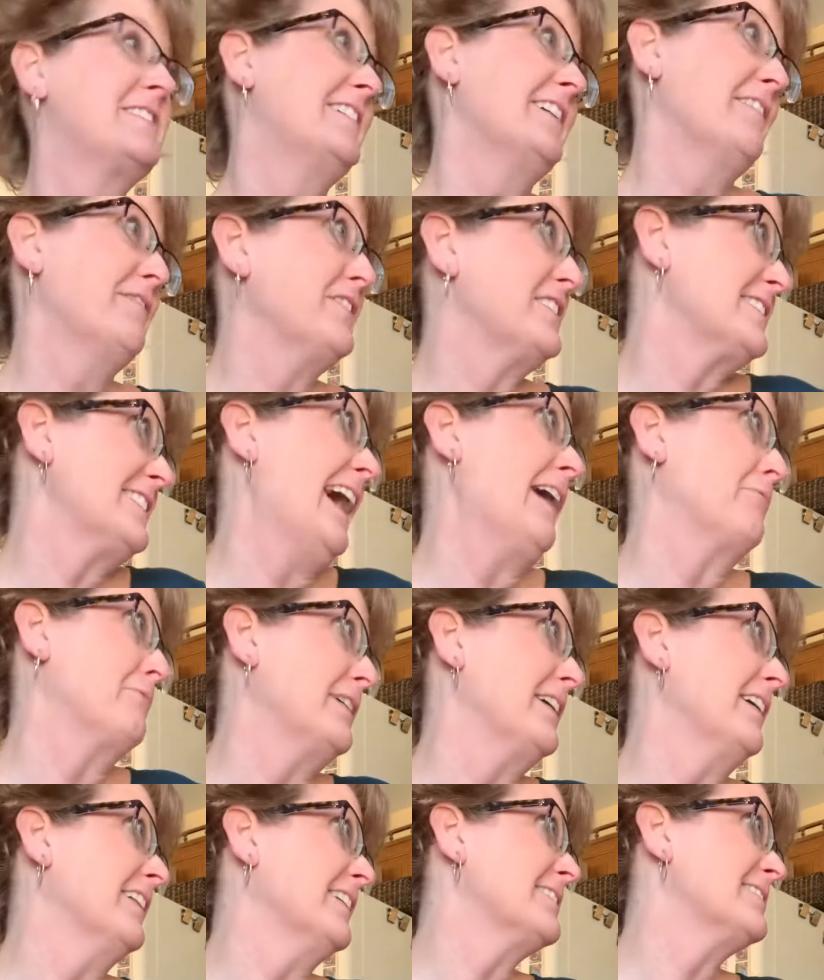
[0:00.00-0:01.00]
if it's not
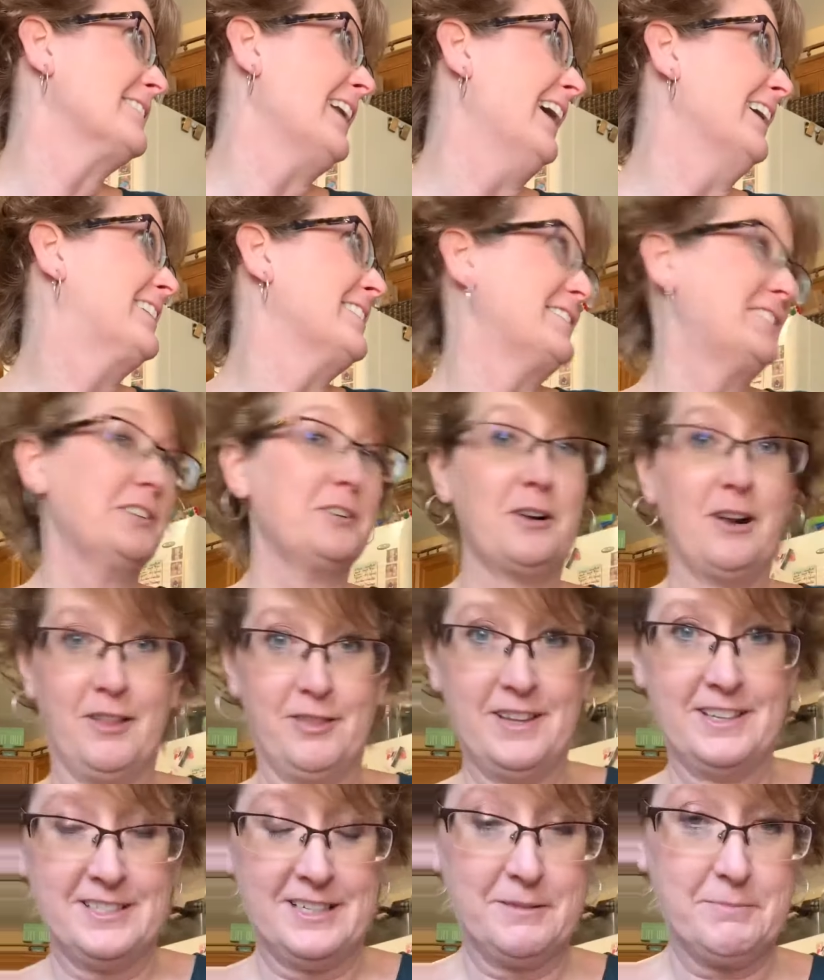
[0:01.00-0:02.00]
real, it's not considered
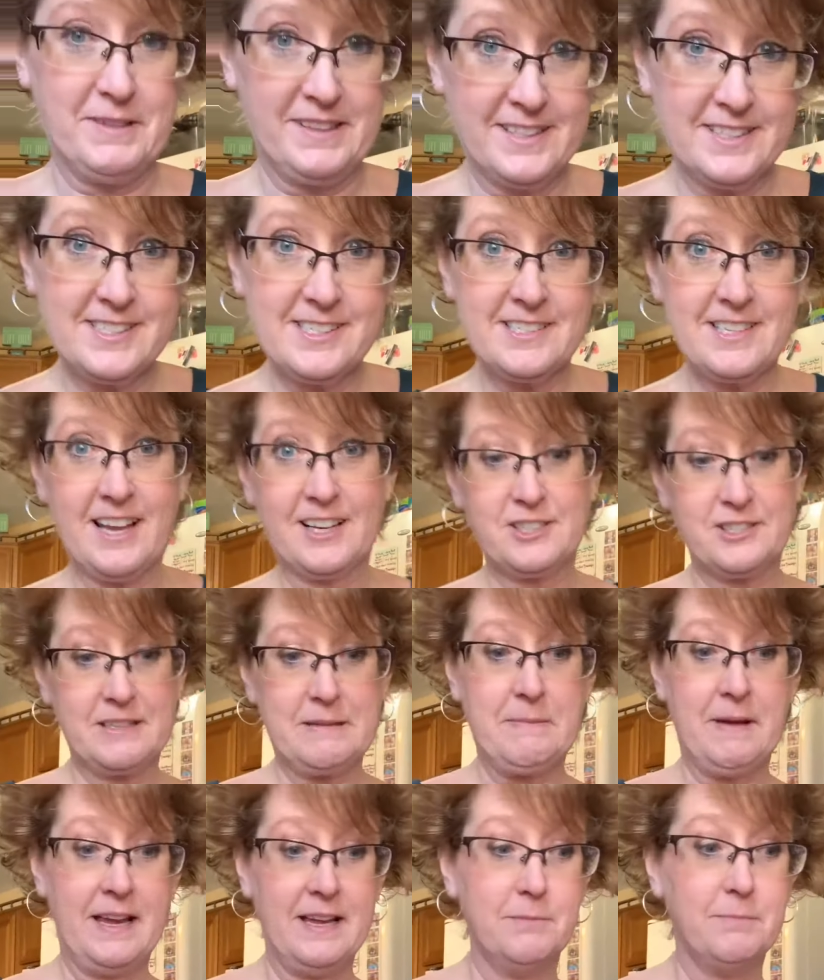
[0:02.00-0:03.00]
authentic, but this is actually
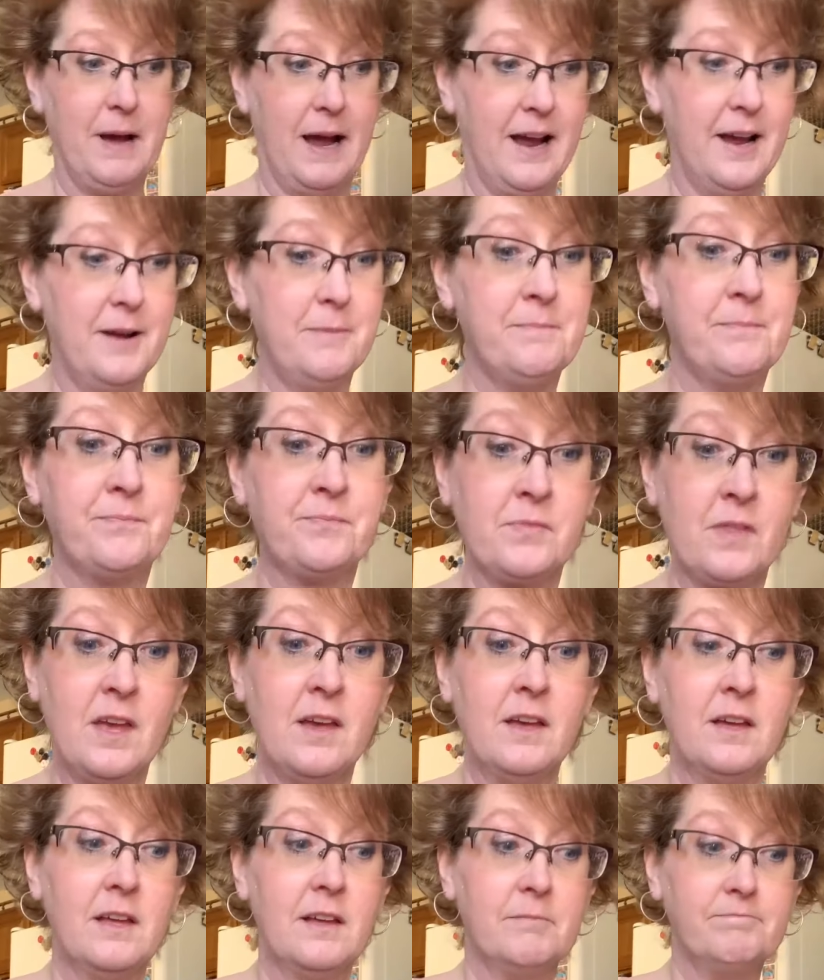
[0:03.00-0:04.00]
made by
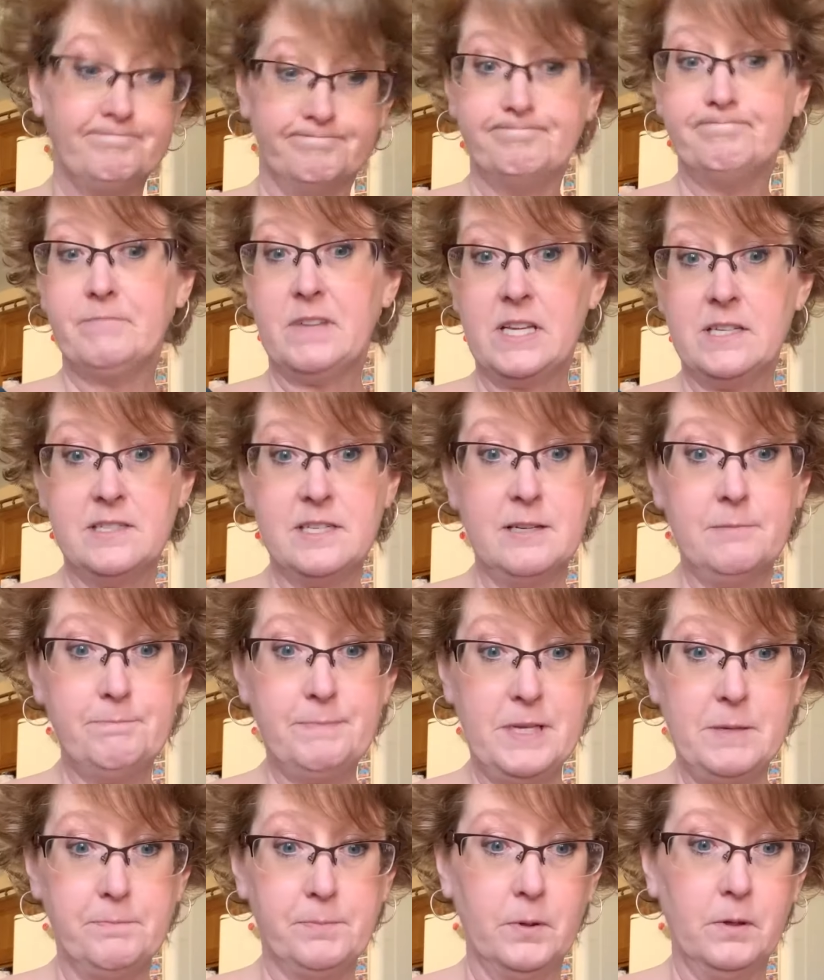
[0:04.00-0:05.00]
Indian
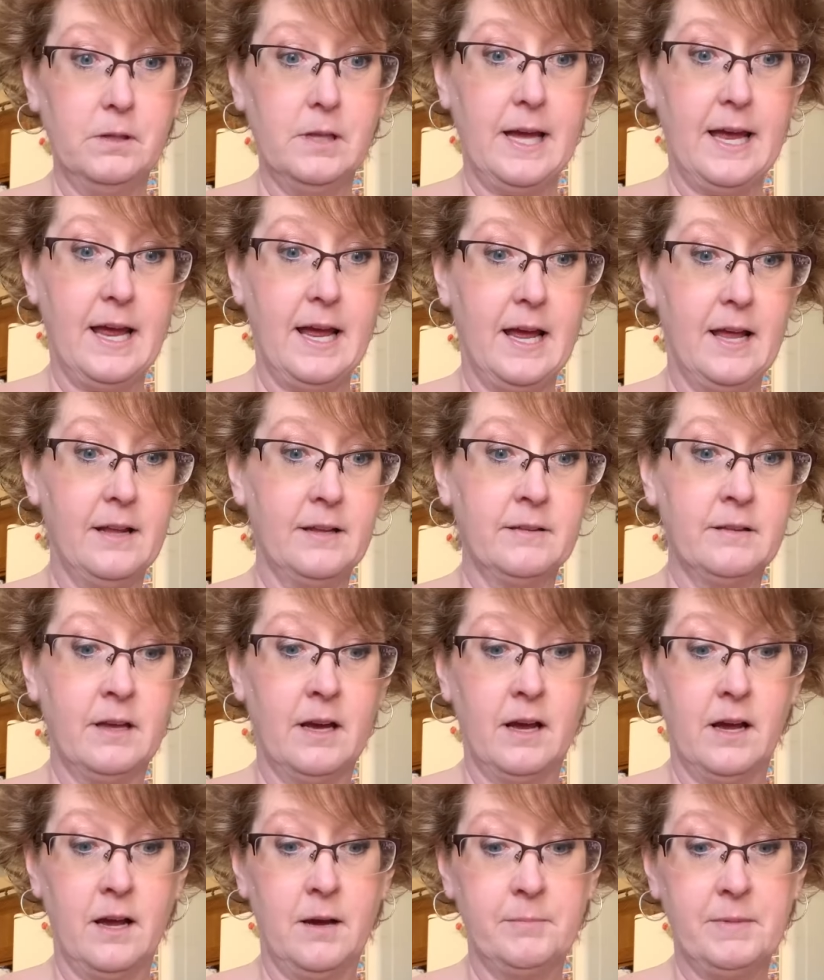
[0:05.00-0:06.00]
people and
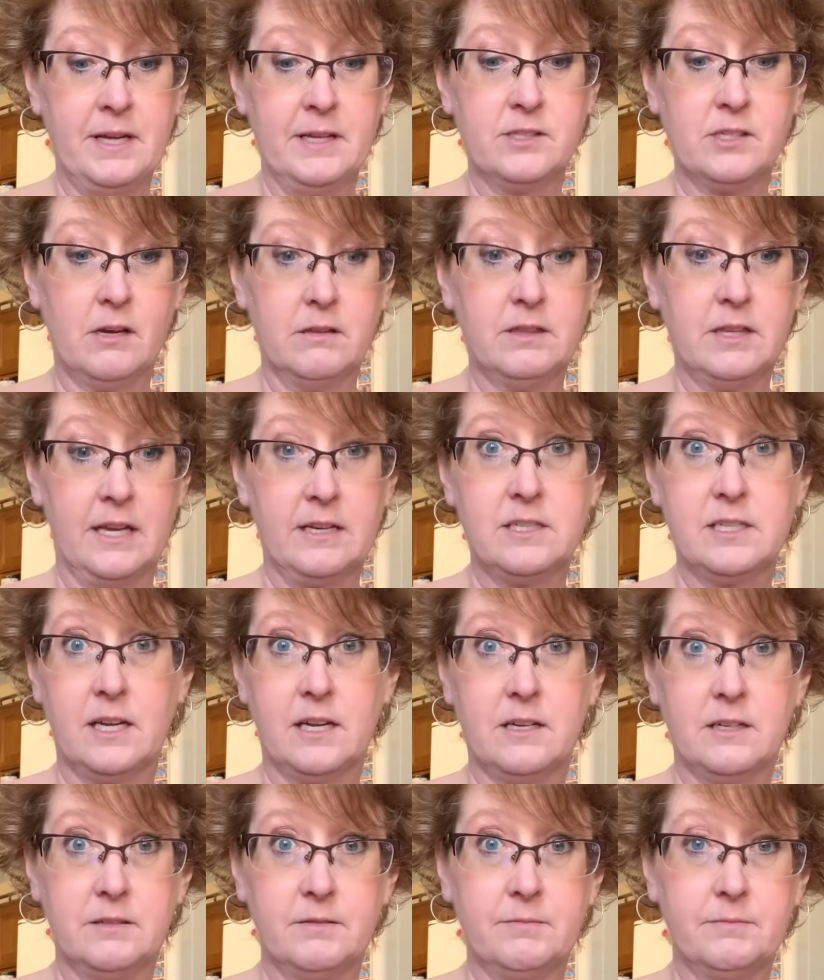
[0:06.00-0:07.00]
um, it's
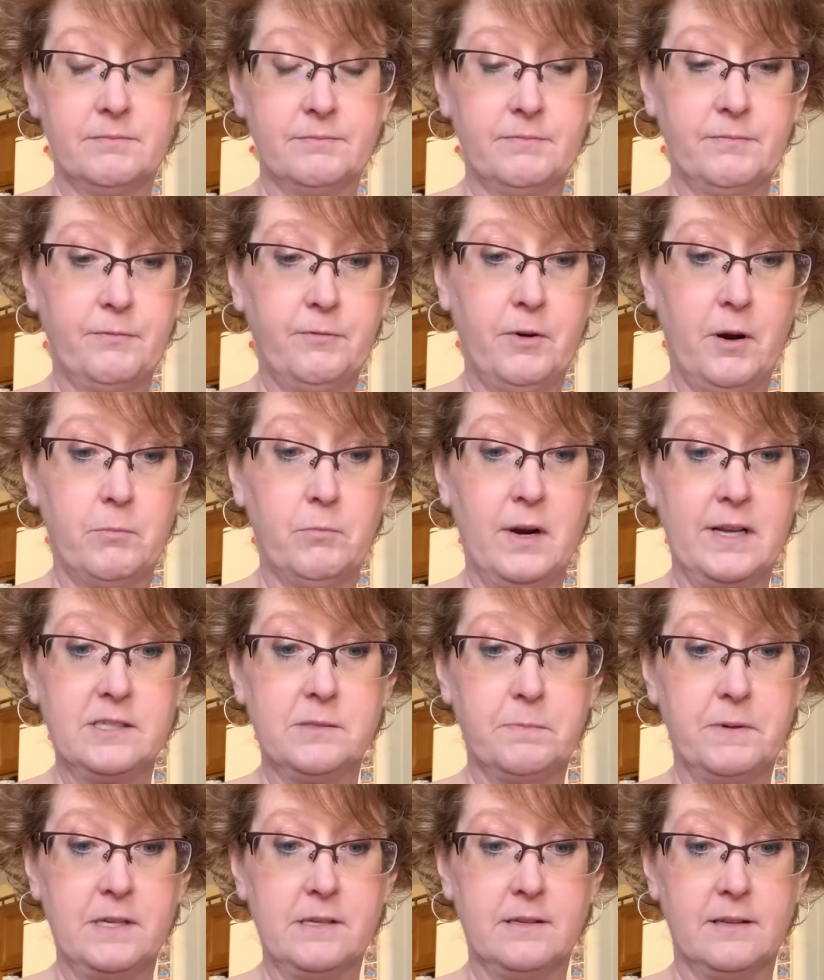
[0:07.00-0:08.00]
authentic from
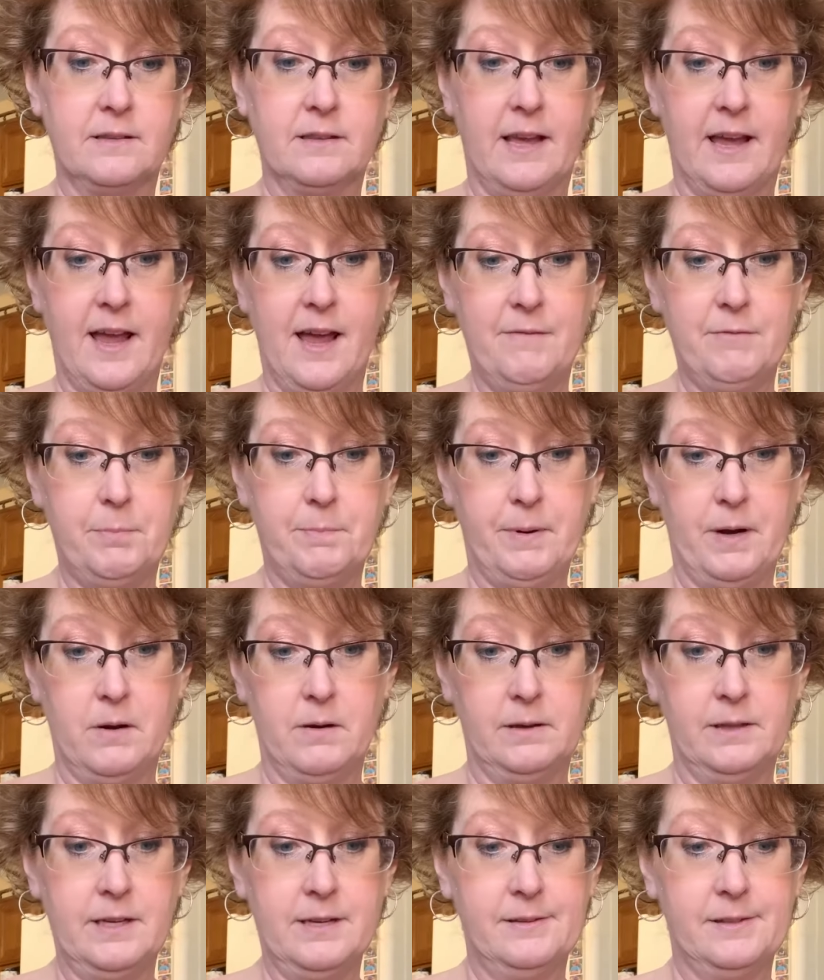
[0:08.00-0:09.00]
recipes that they have
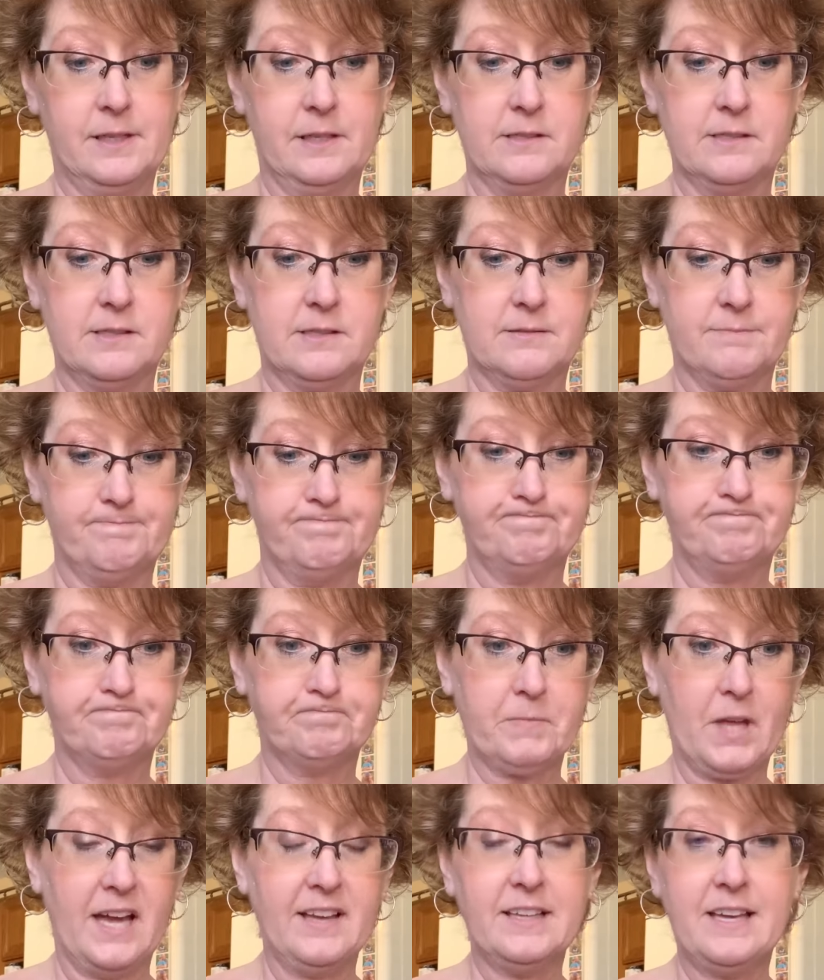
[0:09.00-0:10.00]
apparently because
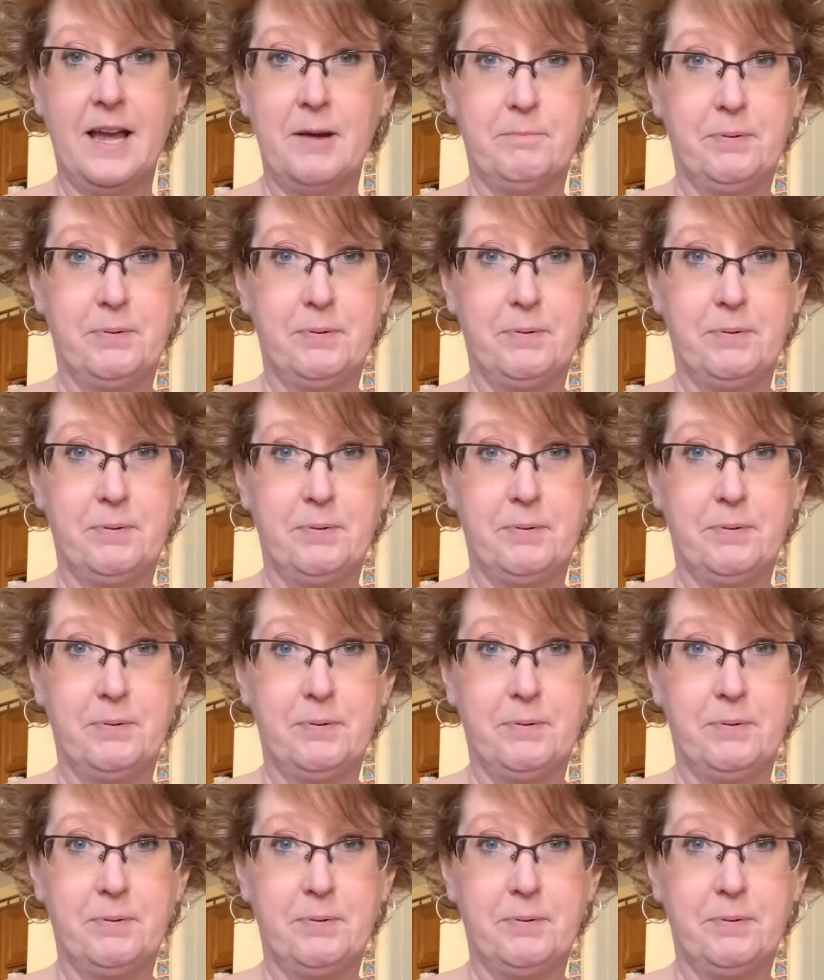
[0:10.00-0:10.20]
I can't